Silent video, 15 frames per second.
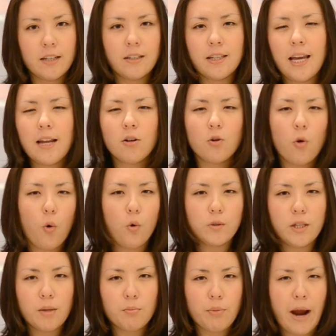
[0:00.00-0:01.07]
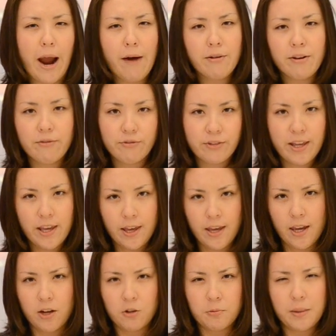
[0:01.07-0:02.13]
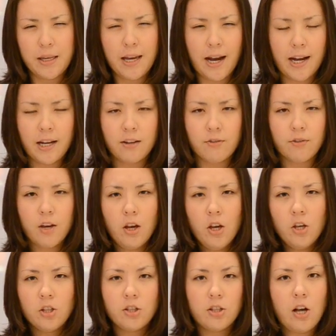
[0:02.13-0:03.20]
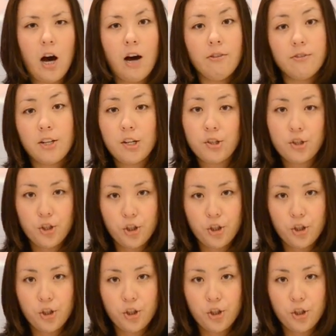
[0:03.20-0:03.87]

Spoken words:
and get golden brown and flaky. It'll be kind of soft and